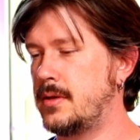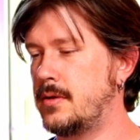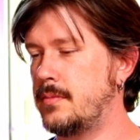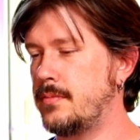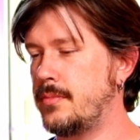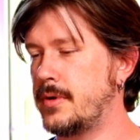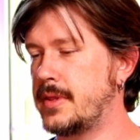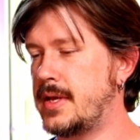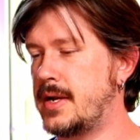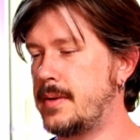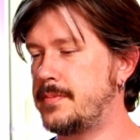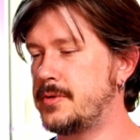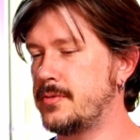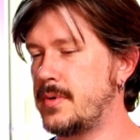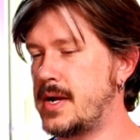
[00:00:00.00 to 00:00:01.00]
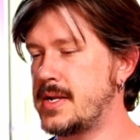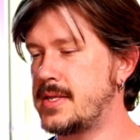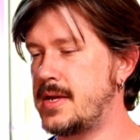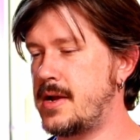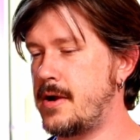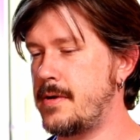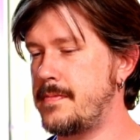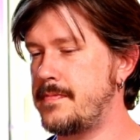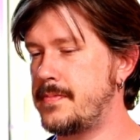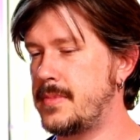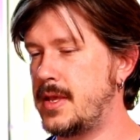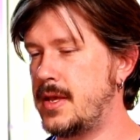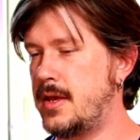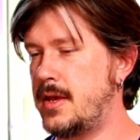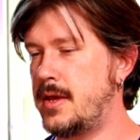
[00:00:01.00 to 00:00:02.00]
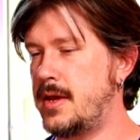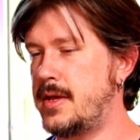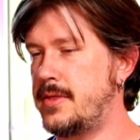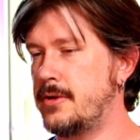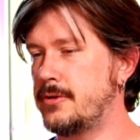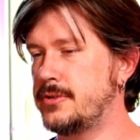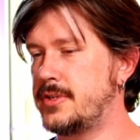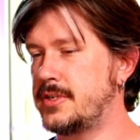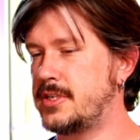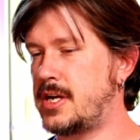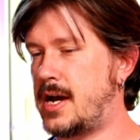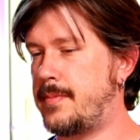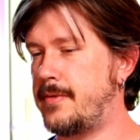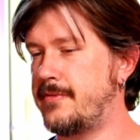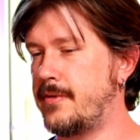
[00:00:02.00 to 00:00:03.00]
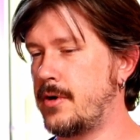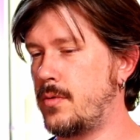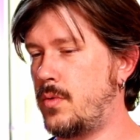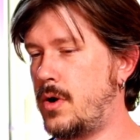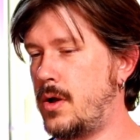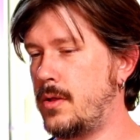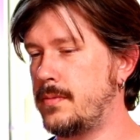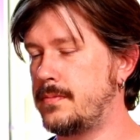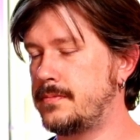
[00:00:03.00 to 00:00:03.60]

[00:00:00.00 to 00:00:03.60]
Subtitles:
Bring that up to right there. And there's the top of our wall.